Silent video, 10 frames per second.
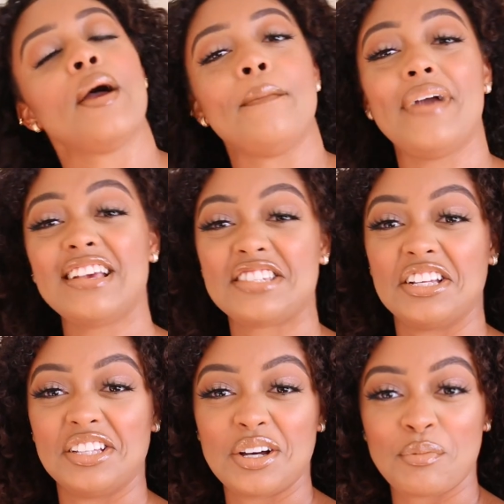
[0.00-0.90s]
It makes
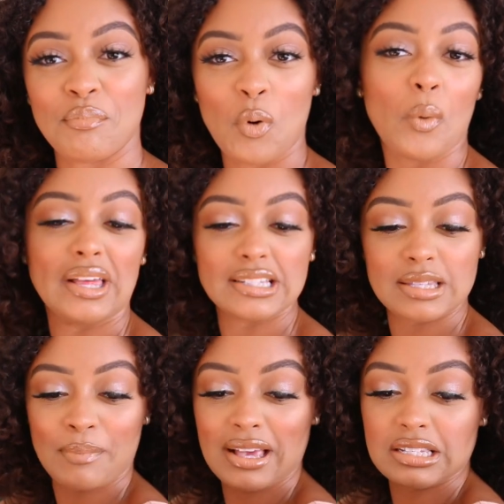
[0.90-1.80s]
you look
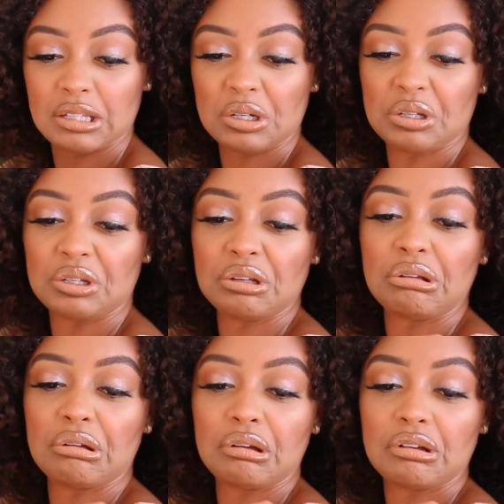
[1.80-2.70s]
moist. It makes you look
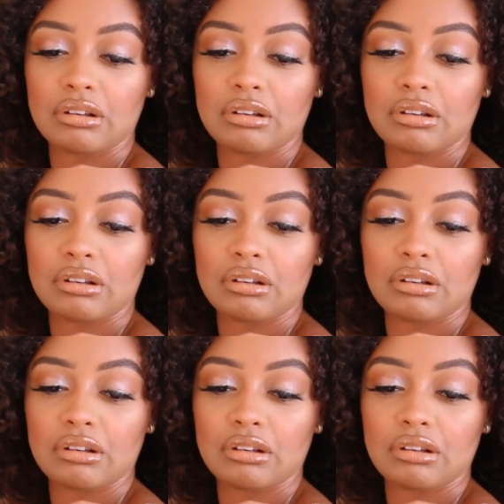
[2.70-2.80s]
good.